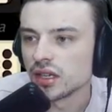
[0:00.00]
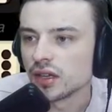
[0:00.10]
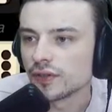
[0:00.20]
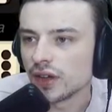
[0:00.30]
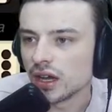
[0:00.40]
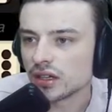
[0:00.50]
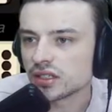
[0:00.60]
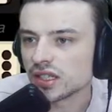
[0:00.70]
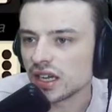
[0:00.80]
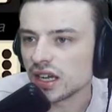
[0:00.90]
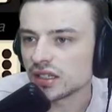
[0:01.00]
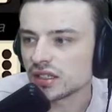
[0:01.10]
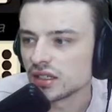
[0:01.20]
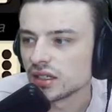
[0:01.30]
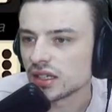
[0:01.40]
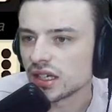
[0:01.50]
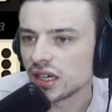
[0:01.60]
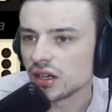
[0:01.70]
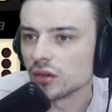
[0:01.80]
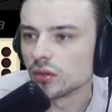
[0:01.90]
fox, cat,
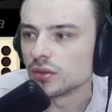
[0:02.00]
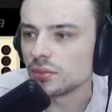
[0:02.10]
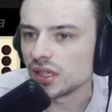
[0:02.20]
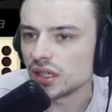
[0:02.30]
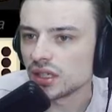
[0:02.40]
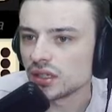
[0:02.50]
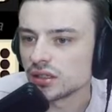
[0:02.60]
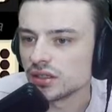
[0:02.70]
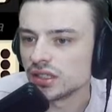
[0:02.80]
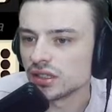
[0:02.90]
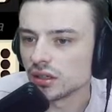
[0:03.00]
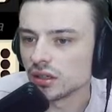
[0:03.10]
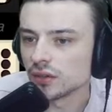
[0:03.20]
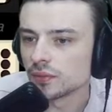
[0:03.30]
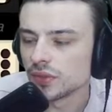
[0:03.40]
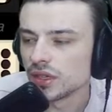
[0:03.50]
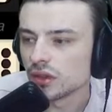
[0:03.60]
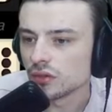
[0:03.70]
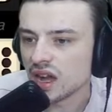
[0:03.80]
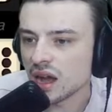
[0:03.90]
cow, pig, deer,
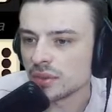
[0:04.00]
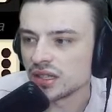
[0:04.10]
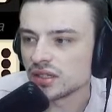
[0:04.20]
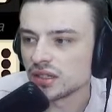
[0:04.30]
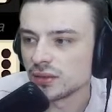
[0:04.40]
rabbit.